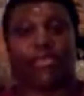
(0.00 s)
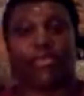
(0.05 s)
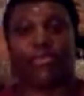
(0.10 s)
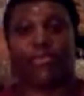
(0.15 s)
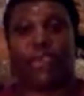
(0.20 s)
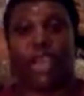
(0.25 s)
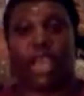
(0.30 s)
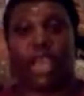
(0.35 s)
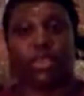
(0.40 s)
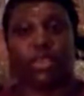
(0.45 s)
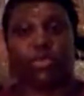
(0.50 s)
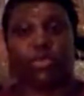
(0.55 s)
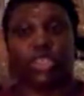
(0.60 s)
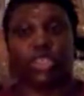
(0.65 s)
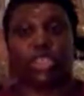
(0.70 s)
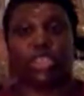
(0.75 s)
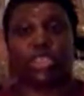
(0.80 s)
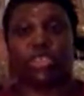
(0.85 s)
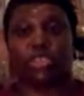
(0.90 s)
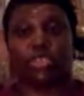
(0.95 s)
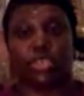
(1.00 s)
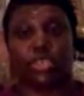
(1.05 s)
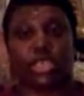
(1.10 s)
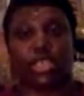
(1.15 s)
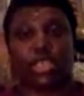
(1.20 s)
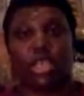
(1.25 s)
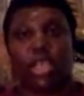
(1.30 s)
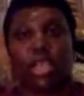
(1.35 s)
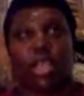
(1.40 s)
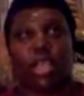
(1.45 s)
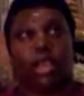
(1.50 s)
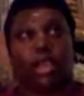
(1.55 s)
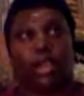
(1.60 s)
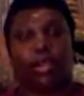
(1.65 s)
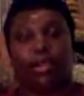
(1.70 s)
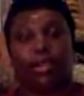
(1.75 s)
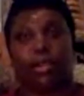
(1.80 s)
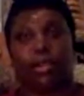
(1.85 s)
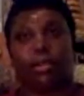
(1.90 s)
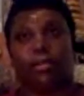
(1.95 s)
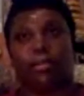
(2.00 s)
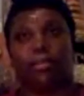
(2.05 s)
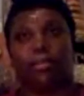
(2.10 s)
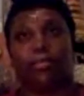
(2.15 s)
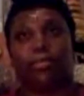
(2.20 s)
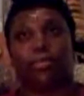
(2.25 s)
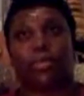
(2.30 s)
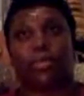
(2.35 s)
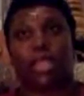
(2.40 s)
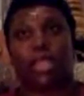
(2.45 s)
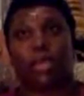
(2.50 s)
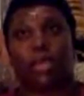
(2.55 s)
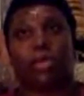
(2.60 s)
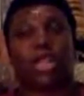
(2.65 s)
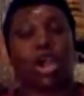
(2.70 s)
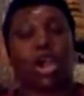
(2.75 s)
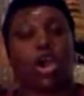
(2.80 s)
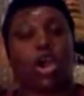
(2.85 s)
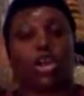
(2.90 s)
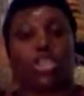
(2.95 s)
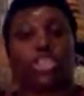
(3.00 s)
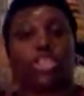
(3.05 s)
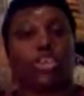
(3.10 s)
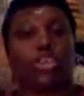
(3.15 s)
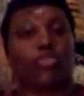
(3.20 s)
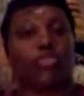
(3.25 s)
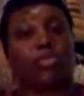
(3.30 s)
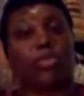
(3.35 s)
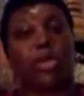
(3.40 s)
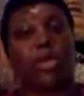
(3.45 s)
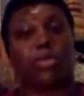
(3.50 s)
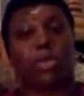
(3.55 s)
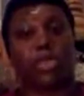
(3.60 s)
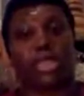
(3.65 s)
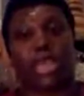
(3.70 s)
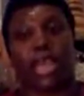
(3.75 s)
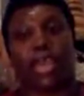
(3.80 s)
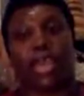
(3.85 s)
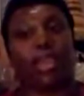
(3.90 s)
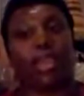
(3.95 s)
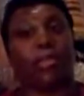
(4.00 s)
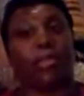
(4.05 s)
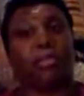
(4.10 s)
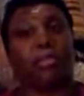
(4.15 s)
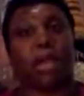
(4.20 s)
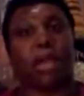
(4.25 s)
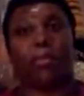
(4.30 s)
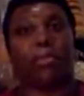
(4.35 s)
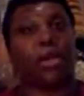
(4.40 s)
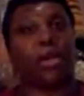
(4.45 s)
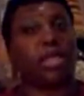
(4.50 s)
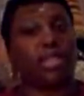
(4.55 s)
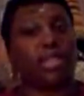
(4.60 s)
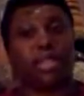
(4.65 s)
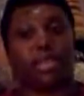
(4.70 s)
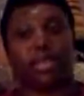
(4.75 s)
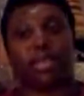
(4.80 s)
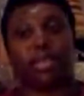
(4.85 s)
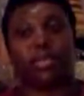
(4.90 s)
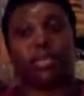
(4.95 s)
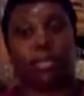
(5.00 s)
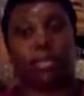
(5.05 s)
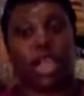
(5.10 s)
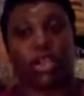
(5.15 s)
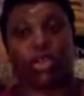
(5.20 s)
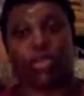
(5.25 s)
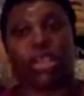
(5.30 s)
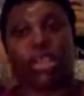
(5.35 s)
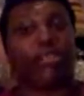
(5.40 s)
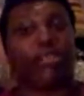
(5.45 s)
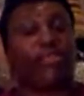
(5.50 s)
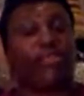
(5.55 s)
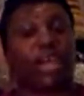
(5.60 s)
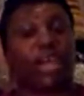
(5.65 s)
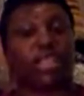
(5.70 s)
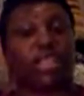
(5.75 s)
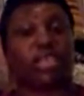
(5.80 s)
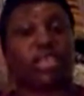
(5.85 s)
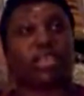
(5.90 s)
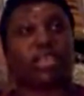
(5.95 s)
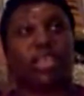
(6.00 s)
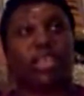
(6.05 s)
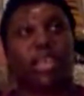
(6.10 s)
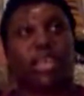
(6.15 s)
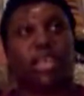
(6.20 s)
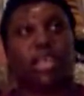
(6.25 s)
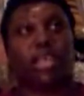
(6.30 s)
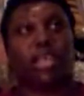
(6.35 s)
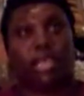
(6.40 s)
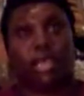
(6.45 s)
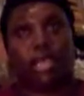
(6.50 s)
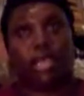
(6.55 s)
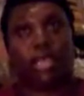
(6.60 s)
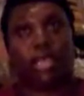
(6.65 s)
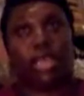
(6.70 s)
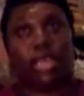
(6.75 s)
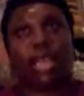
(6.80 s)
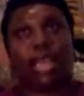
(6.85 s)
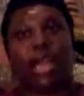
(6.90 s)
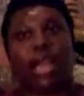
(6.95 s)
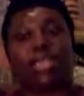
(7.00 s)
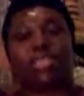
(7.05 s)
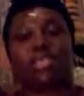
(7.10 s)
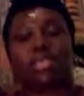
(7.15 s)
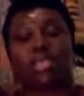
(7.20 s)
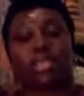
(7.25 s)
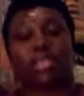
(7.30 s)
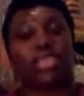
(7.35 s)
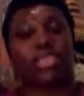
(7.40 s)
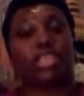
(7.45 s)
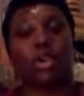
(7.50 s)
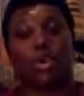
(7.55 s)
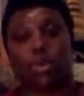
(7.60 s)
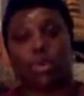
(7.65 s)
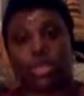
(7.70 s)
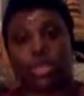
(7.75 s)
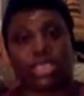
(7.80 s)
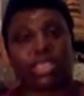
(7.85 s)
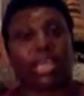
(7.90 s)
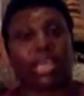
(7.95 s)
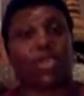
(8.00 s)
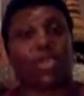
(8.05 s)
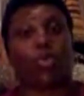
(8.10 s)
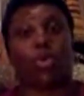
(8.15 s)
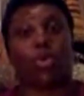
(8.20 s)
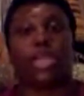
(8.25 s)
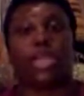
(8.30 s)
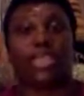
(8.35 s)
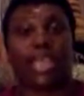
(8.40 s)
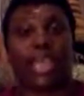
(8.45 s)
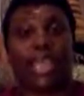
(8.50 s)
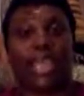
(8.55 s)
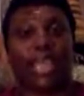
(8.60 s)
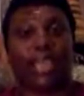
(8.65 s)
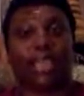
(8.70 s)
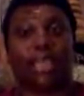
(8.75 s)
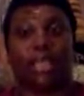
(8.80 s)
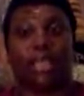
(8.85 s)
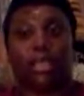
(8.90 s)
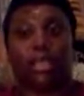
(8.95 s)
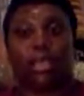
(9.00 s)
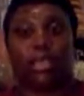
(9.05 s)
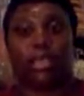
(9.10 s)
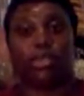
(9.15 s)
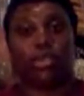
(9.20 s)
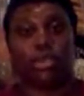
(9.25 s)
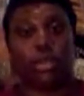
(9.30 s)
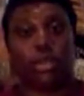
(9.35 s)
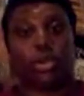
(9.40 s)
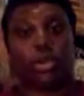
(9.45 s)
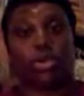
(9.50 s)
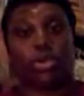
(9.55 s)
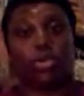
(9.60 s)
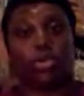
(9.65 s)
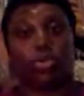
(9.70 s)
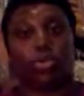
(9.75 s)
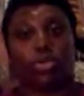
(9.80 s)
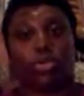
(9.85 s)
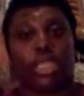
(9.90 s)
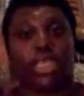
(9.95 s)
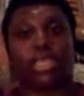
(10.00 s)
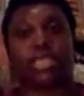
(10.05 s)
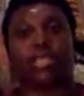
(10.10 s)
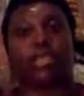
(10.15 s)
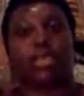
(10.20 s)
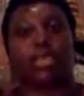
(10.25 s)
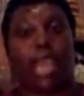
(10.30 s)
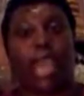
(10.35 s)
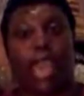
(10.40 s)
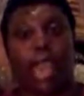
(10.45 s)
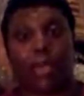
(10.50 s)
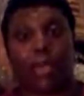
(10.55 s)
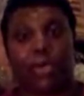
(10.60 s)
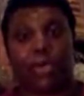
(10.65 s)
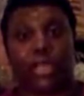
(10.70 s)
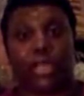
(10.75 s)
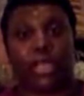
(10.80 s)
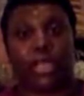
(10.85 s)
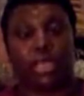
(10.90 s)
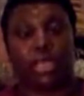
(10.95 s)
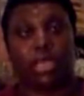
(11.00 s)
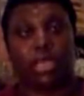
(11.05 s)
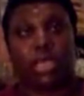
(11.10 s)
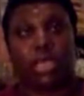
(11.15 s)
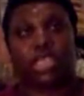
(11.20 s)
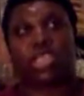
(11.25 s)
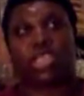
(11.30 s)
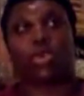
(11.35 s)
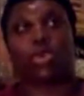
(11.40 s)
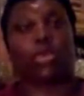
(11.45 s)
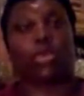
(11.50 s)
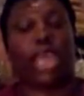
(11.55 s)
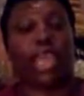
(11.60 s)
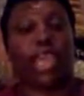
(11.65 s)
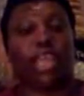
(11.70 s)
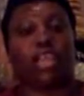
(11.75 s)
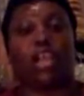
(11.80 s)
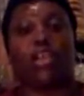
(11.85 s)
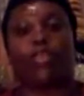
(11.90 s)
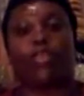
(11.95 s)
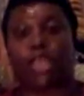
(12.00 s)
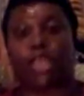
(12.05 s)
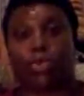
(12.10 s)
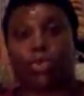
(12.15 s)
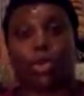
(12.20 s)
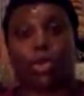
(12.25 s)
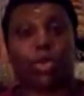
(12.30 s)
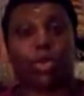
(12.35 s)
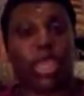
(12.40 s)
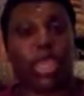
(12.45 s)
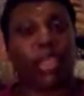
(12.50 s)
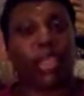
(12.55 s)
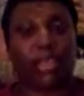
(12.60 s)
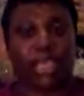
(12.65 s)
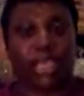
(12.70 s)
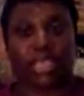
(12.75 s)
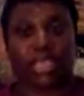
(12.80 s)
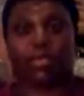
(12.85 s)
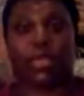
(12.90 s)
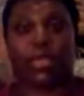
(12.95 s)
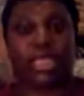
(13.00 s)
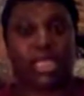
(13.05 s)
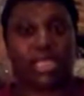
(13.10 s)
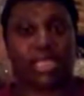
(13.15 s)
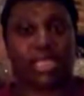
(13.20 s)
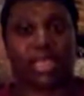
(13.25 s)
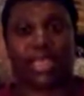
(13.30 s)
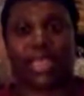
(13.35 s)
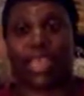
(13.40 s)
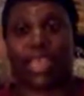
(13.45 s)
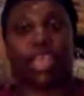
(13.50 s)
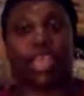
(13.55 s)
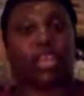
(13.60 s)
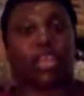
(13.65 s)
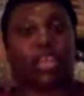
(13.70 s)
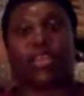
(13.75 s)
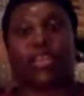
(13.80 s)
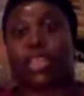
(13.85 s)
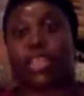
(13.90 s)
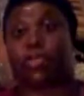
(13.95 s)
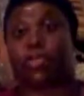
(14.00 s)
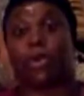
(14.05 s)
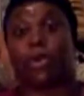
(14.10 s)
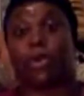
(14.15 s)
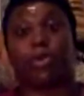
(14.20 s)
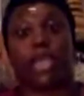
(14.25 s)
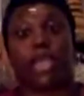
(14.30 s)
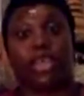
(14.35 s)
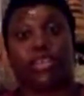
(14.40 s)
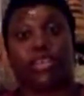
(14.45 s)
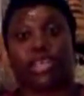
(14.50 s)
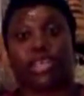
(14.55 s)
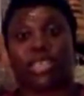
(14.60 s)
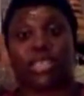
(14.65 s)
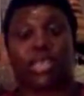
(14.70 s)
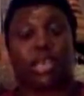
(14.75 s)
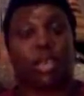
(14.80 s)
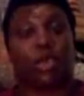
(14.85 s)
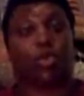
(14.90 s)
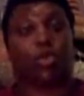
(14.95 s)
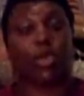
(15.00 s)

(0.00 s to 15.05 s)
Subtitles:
fun with children. Um, but I also remember that my mother, my grandfather, constantly told us that one day, this could happen. So they had already prepared us mentally. They had already prepared us with